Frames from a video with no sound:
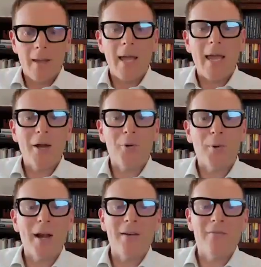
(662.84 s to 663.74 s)
Hey,
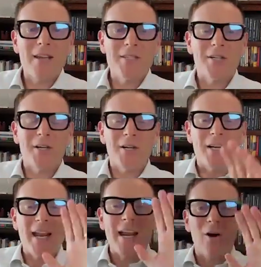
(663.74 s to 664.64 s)
accredited investor,
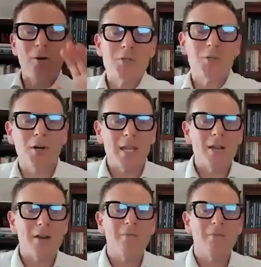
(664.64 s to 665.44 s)
Nate Armstrong here.